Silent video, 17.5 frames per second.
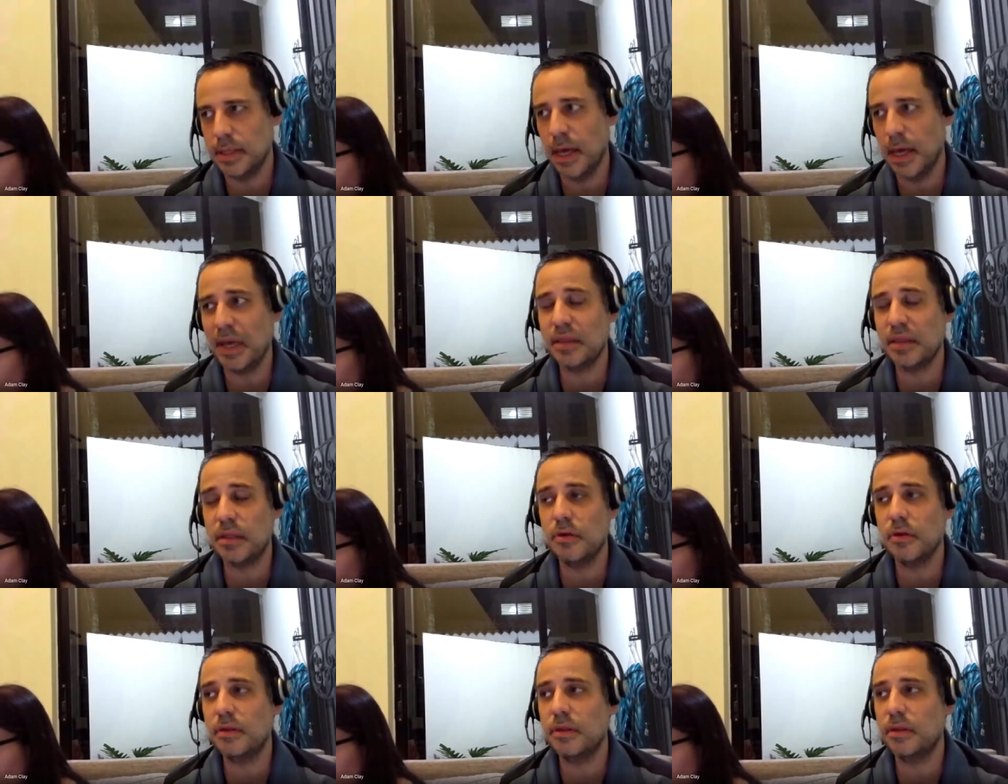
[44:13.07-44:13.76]
Now my
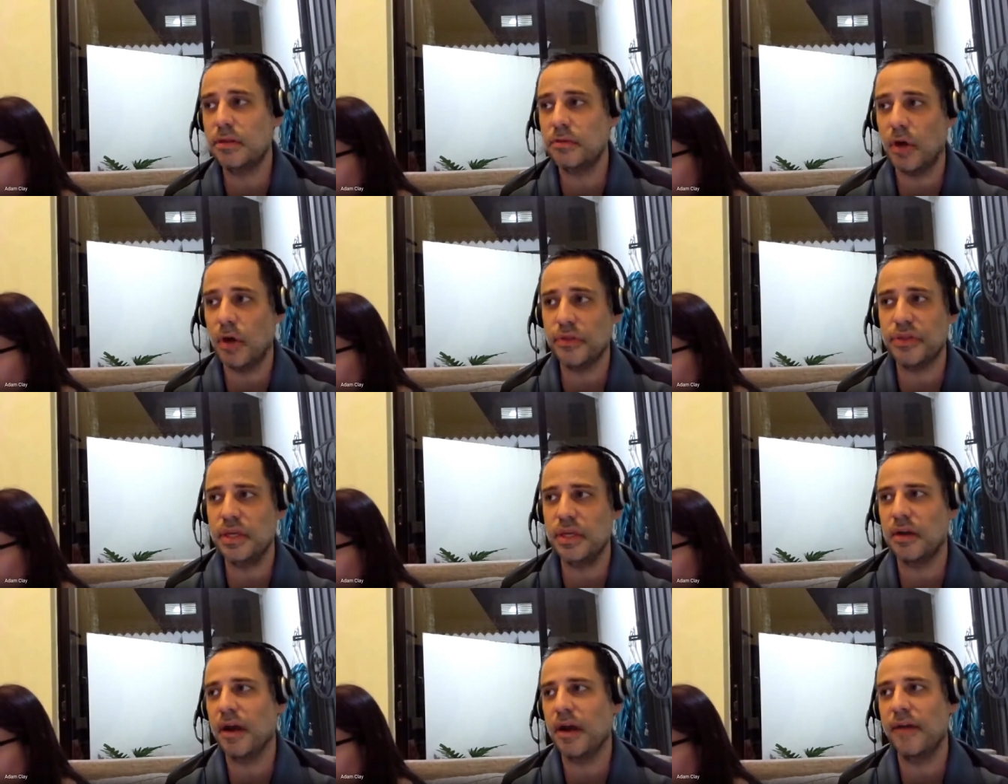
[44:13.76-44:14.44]
students throughout the
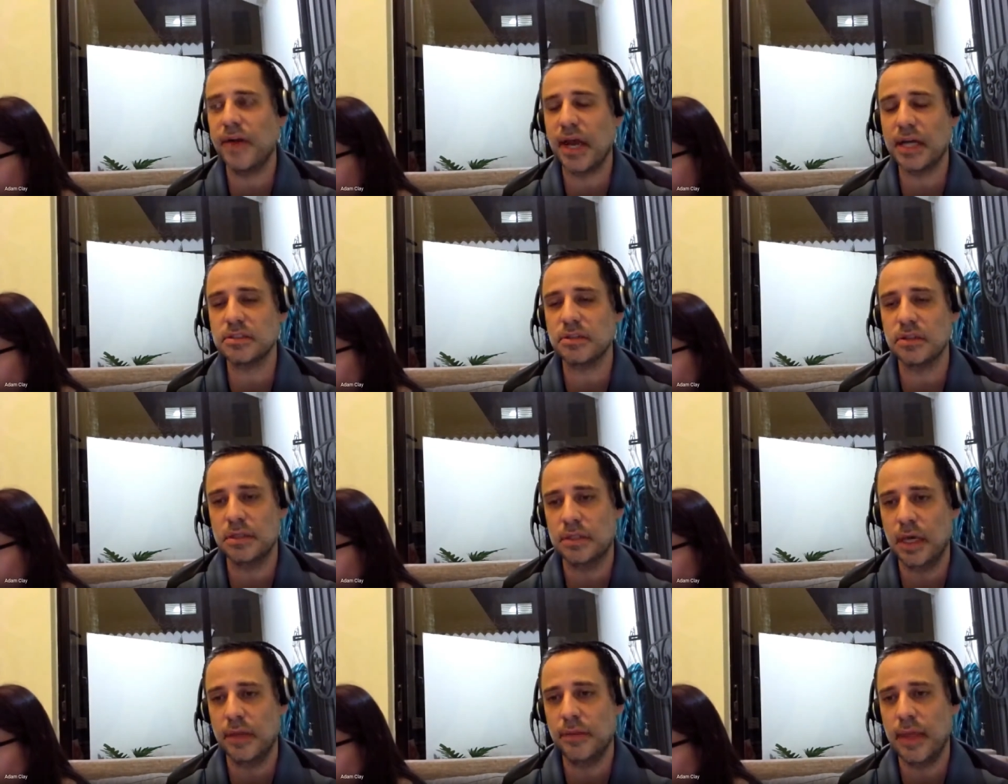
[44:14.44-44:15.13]
year have actually
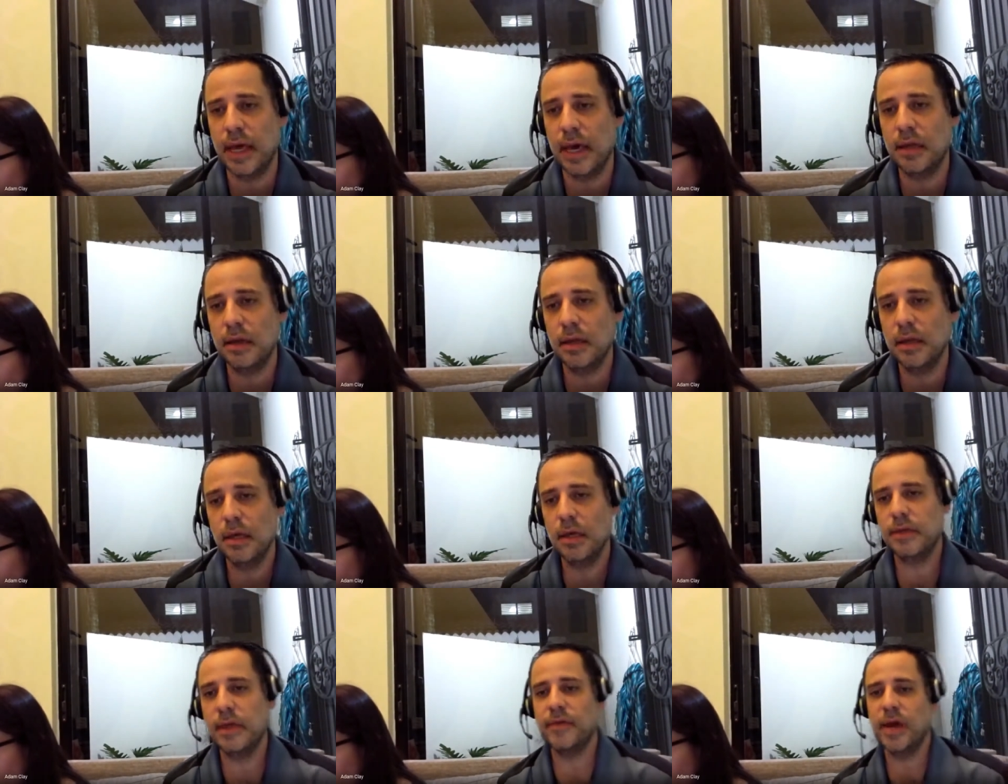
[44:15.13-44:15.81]
done that.
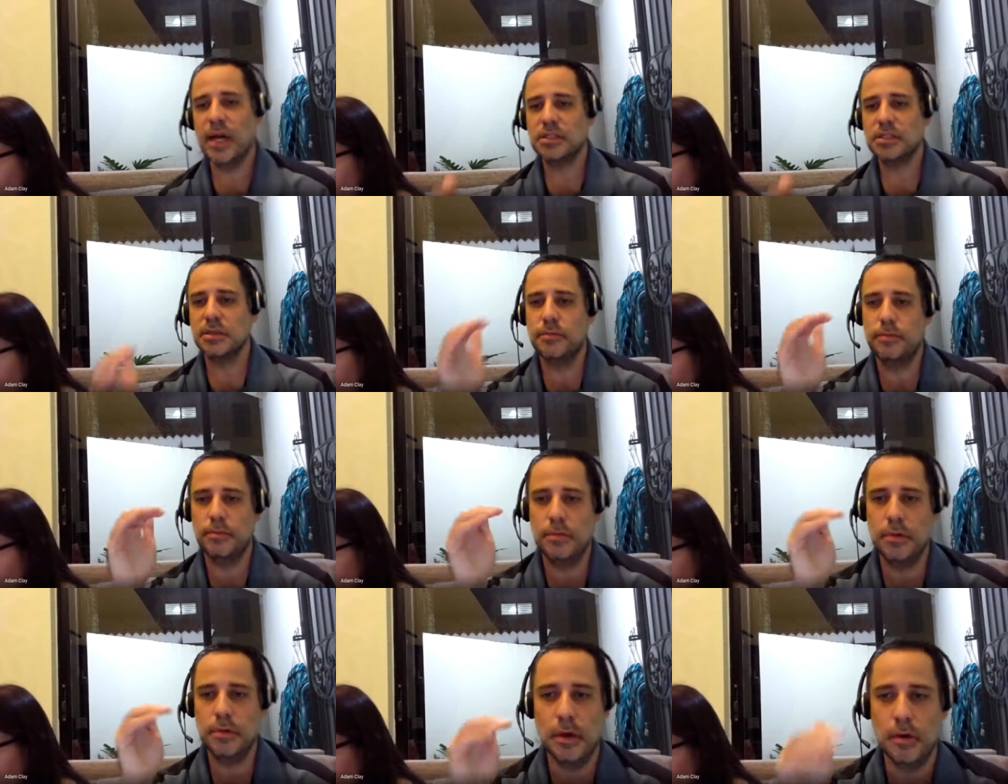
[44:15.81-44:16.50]
They've actually,
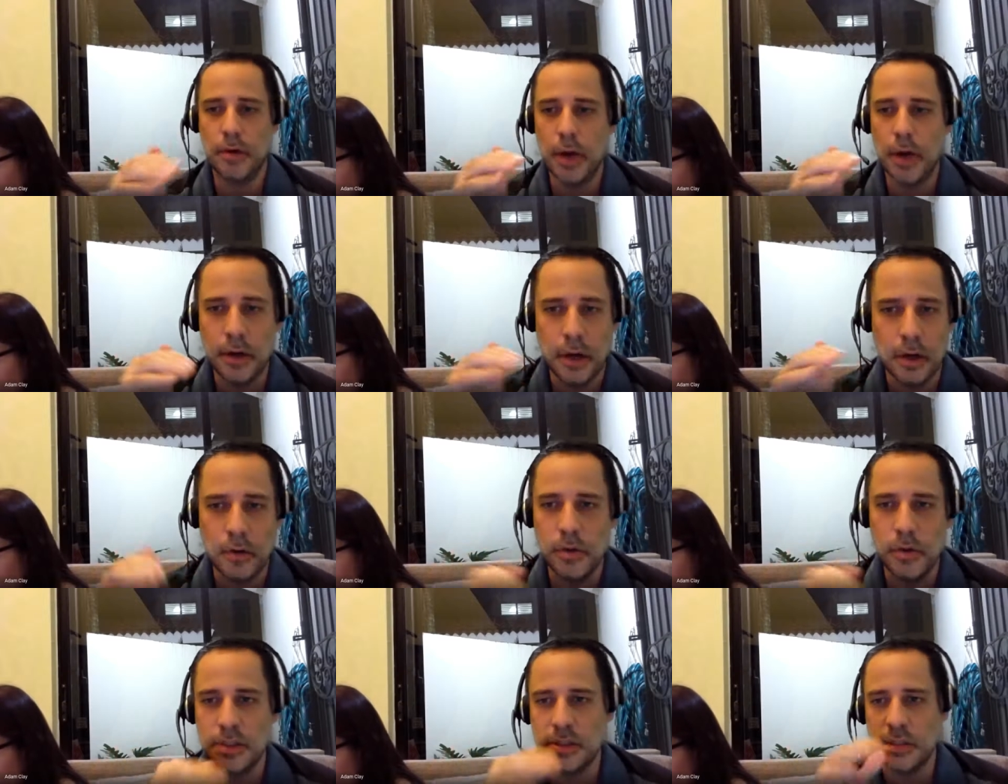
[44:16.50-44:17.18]
on our
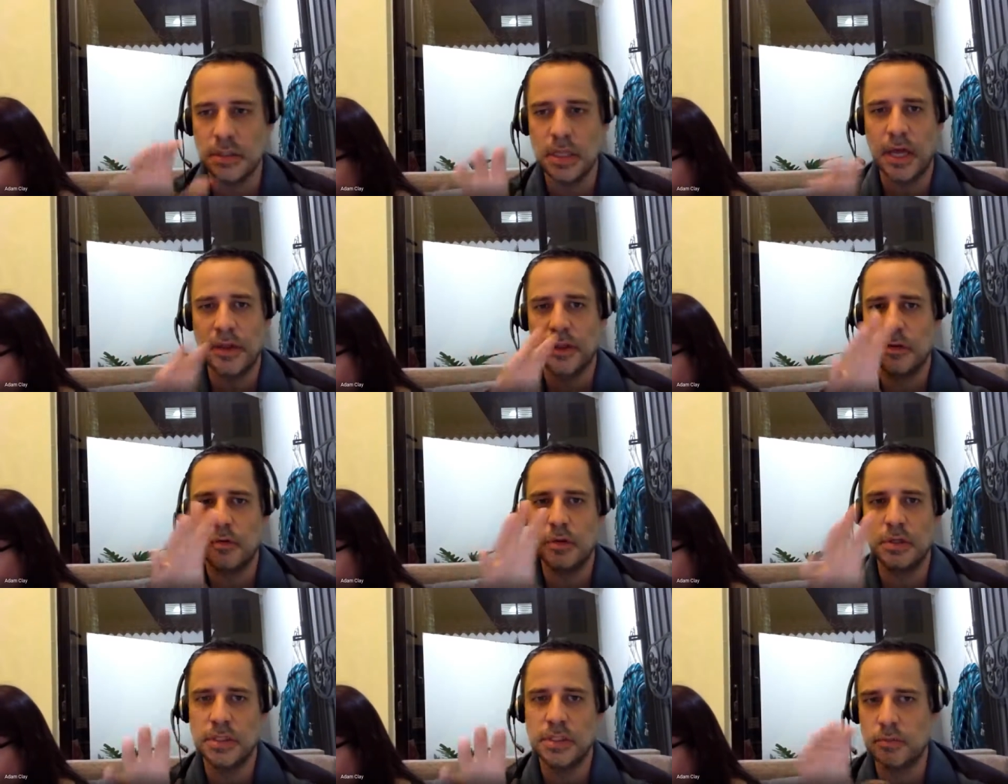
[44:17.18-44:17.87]
quizzes, a lot of the
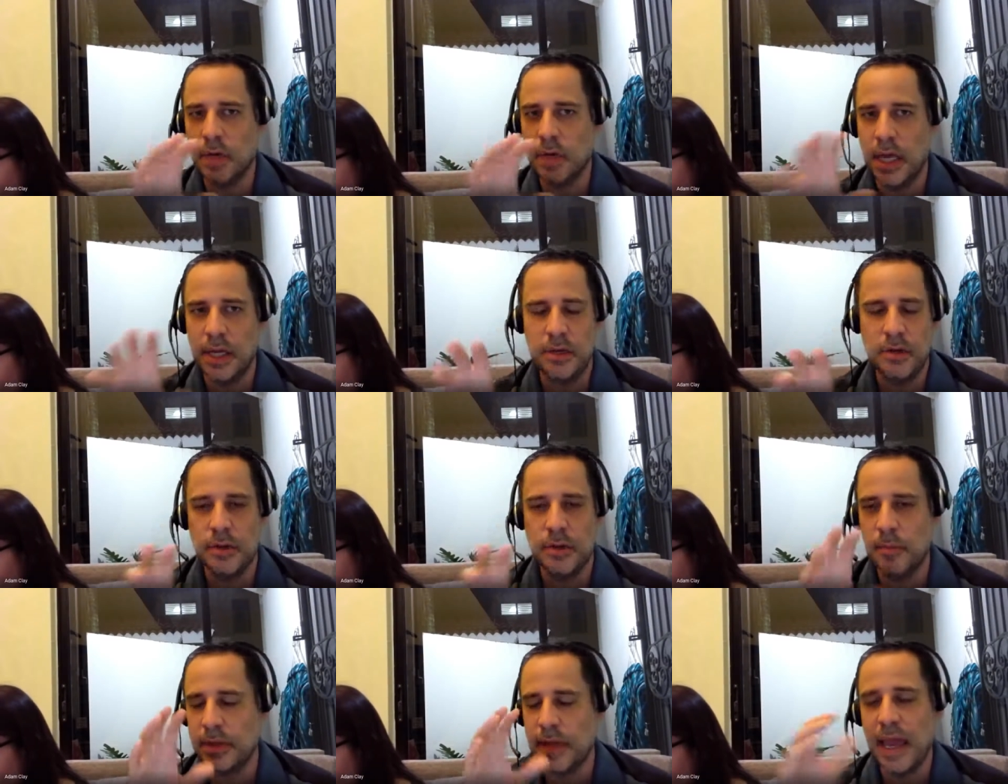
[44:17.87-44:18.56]
quizzes, the way I do
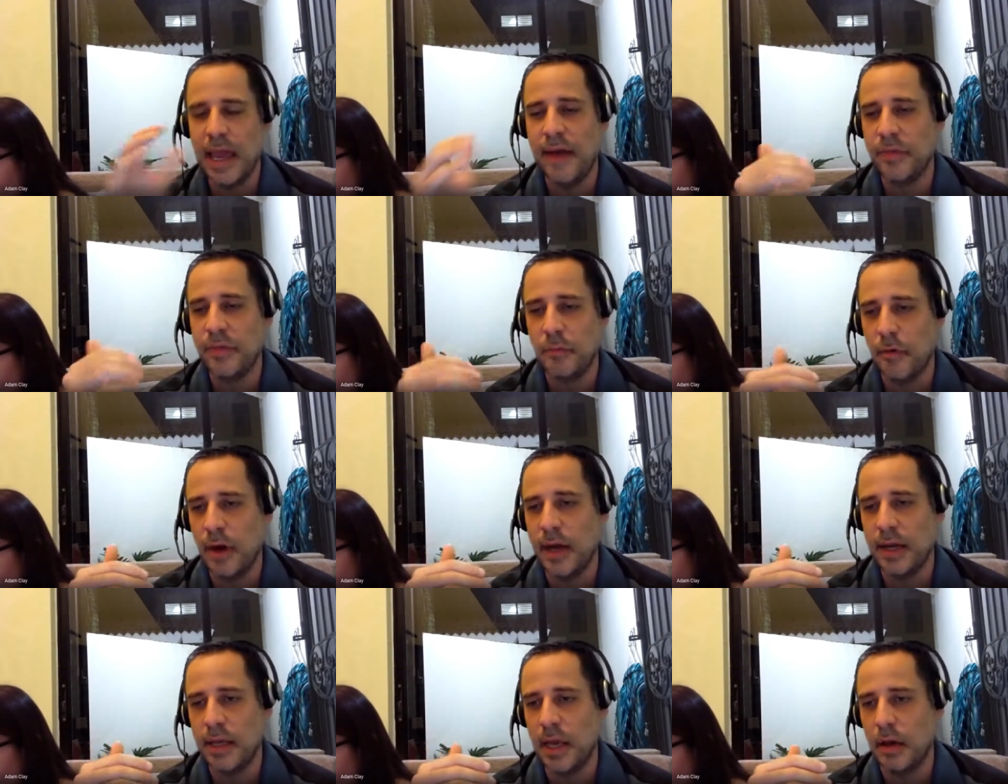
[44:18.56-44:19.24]
them is I have them
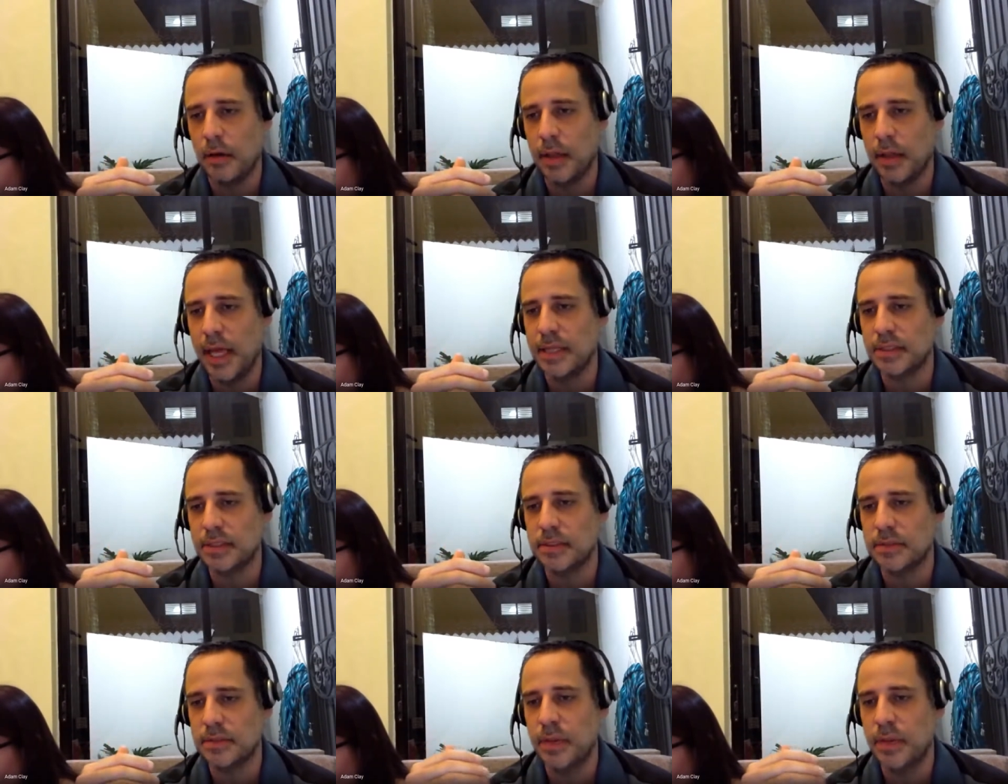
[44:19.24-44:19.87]
writing out classes.